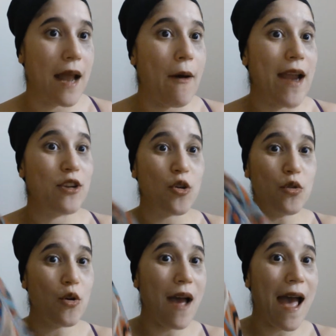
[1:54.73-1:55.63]
Now, I
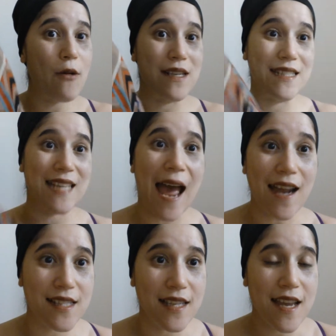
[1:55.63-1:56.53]
don't know how
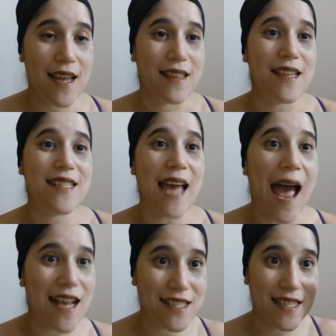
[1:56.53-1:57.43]
exact these
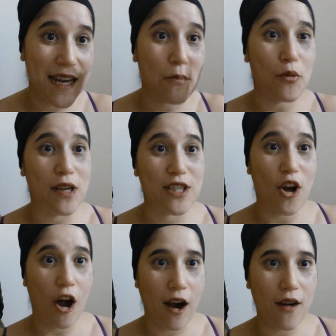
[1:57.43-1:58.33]
Aztec prints
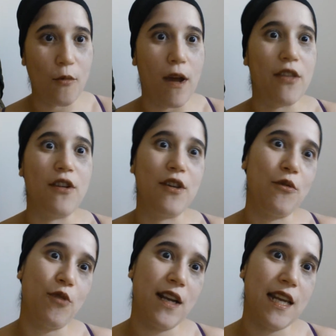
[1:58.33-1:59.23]
are, whether they
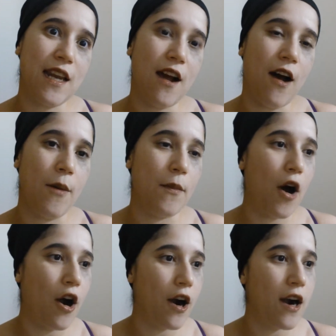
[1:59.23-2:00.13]
really
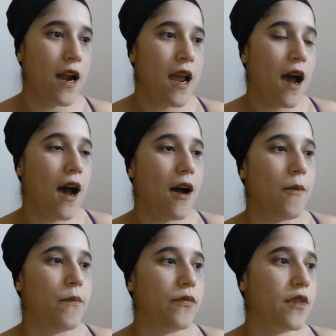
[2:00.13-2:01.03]
are
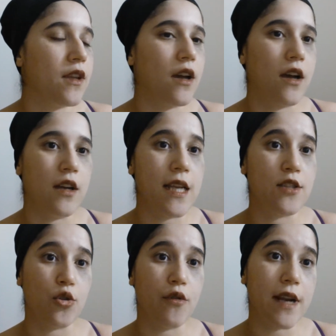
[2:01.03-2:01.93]

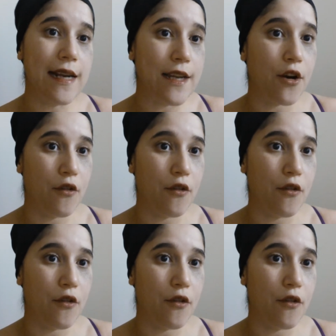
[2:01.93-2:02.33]
historically